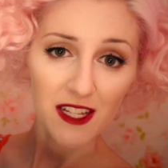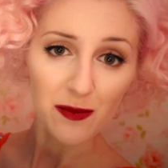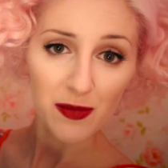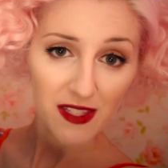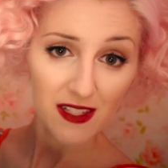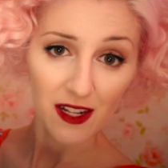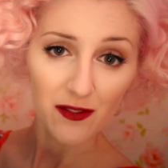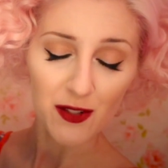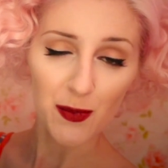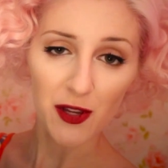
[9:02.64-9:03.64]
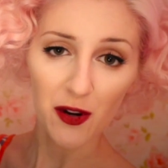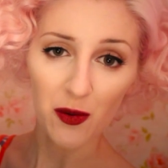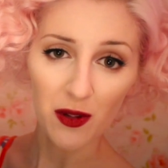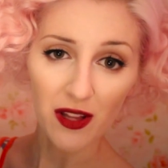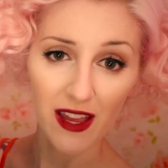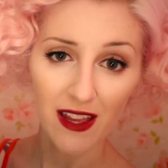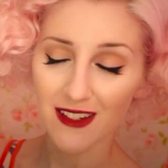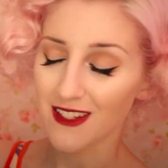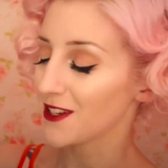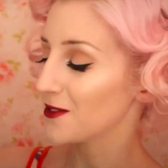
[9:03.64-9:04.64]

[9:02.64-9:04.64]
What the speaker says: deep. It's enough to put your whole hand